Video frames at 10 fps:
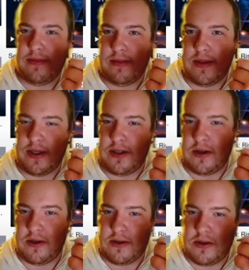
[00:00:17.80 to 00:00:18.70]

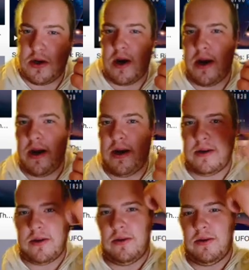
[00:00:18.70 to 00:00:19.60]
digital
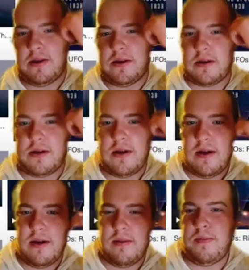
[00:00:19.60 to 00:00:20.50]
drawing to
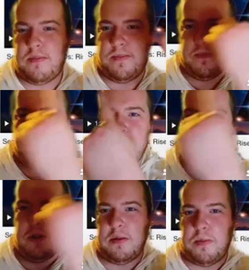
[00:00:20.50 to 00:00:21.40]

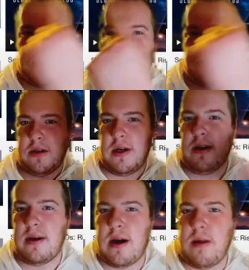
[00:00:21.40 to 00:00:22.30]
these pictures
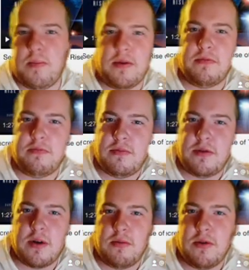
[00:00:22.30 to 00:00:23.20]
on top of
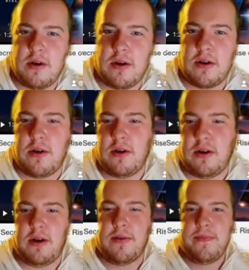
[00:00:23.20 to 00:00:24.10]
someone that
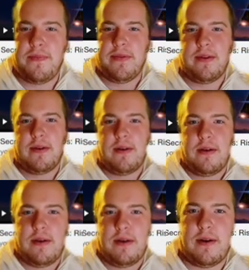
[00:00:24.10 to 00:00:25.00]
clearly
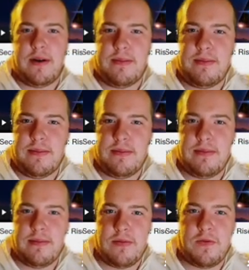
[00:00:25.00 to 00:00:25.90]

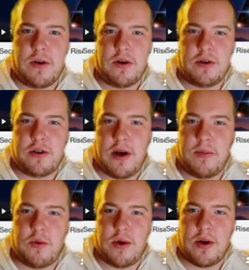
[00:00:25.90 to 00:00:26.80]

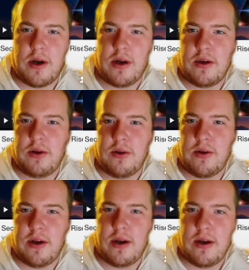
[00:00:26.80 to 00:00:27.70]
photoshopped one
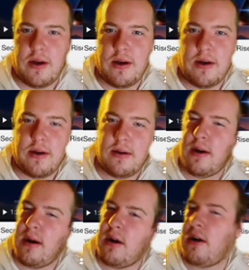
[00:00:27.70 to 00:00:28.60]
onto
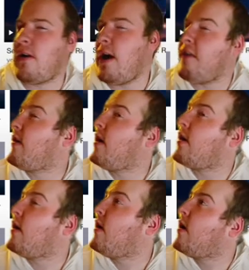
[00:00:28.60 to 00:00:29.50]
a aircraft
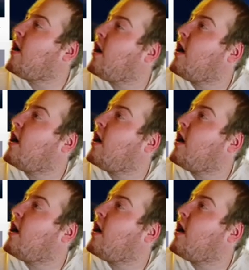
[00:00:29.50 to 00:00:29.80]
carrier.